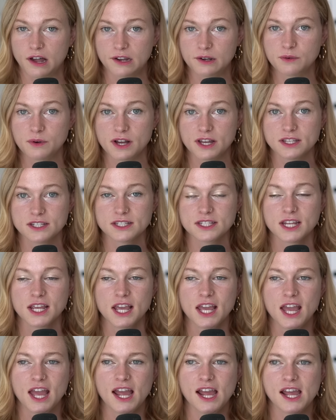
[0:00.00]
it was.
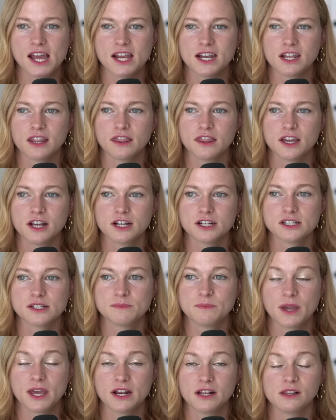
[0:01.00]
And there's
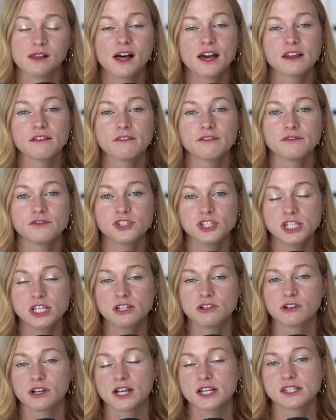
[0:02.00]
been a lot of
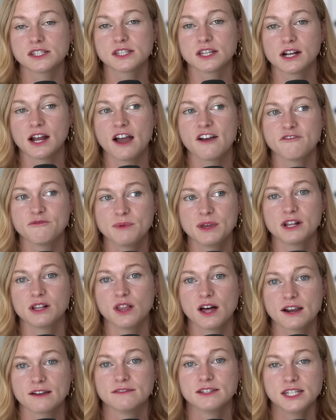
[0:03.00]
secrets, there have been a
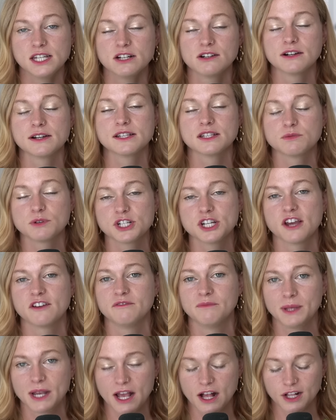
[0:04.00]
lot of secrets which
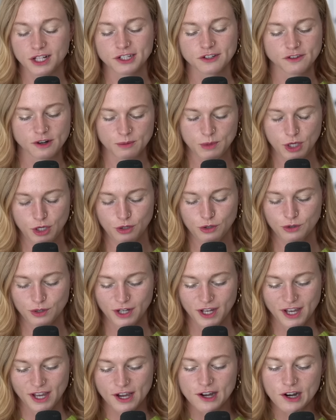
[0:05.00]
have been held from you
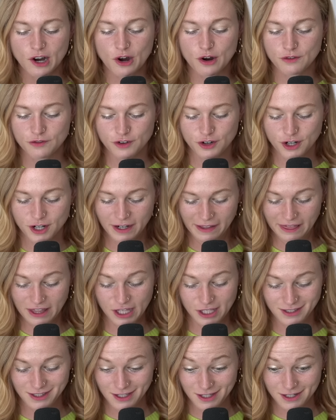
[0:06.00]
over the
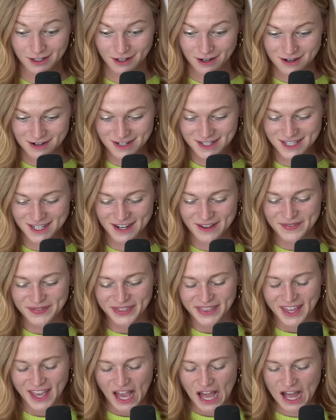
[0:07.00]
years.
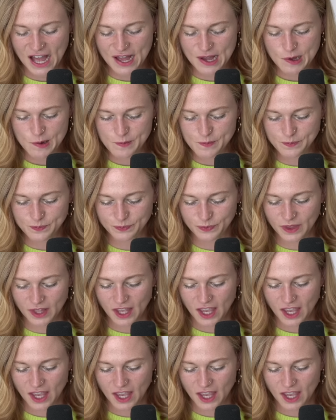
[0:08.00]
Um,